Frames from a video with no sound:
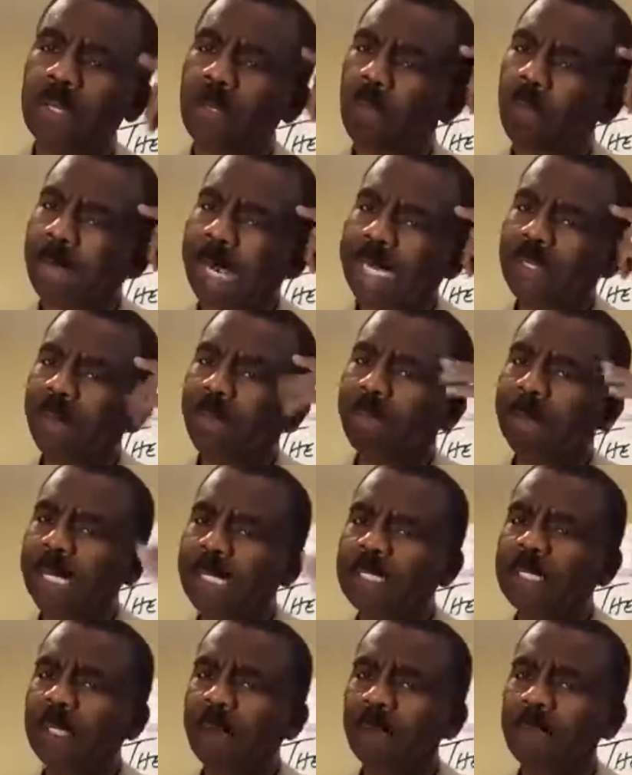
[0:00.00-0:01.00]
you might have
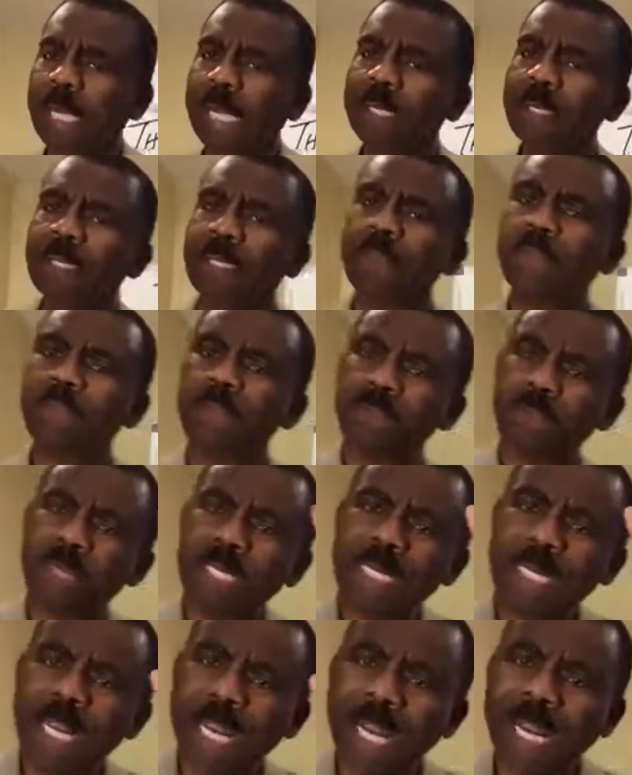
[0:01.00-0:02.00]
picked up that the
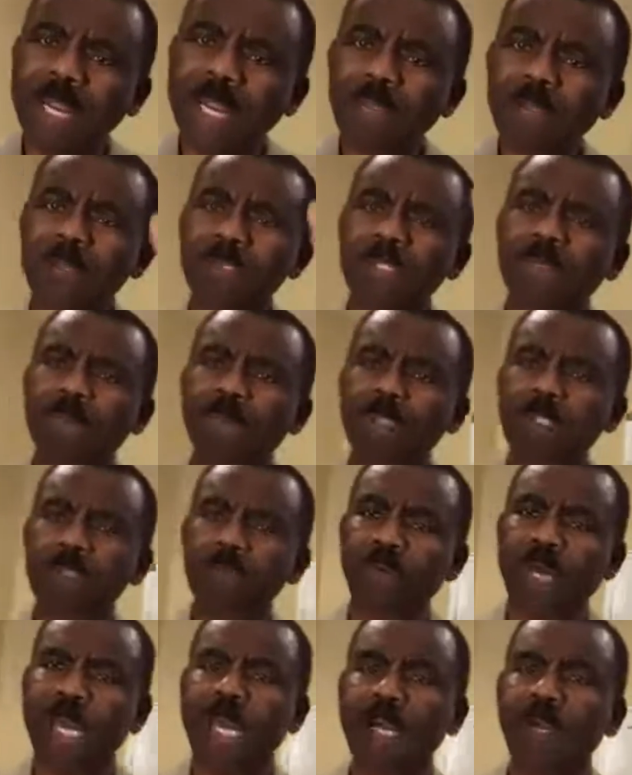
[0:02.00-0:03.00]
three angles of a
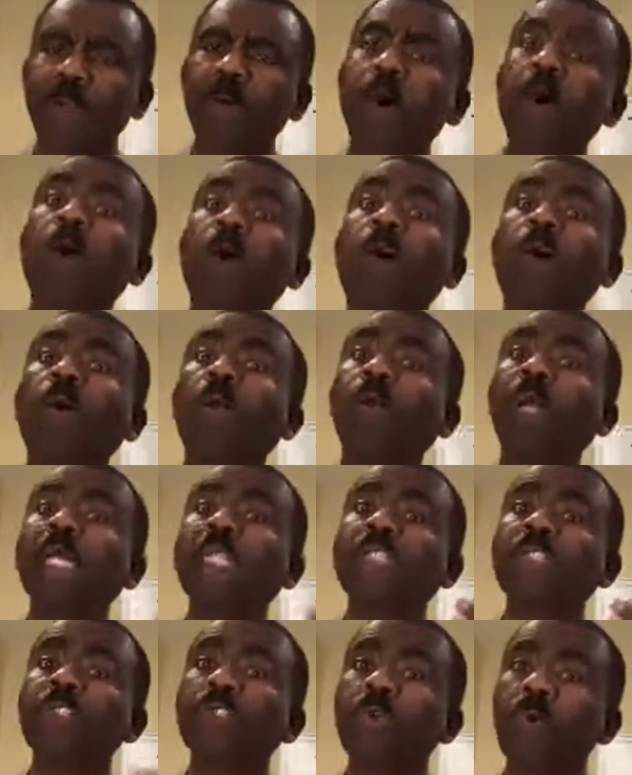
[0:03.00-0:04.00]
triangle
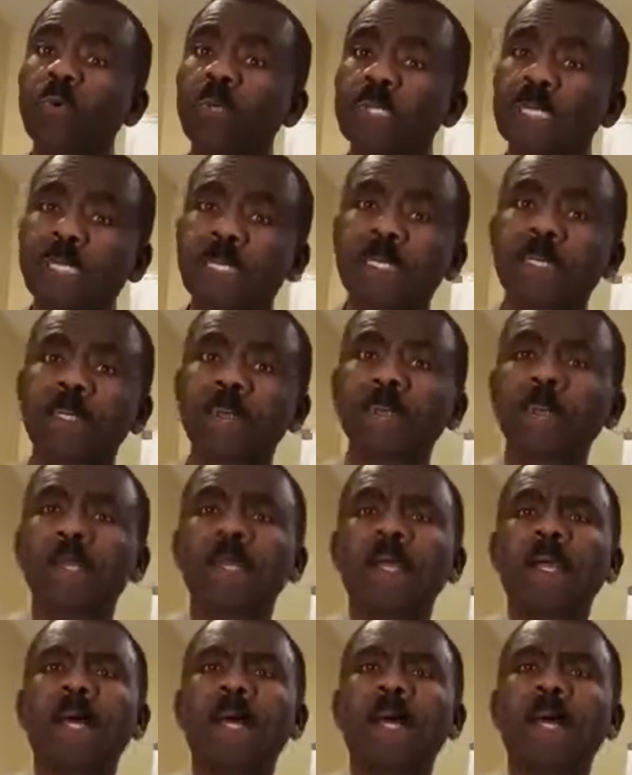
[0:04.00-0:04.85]
always total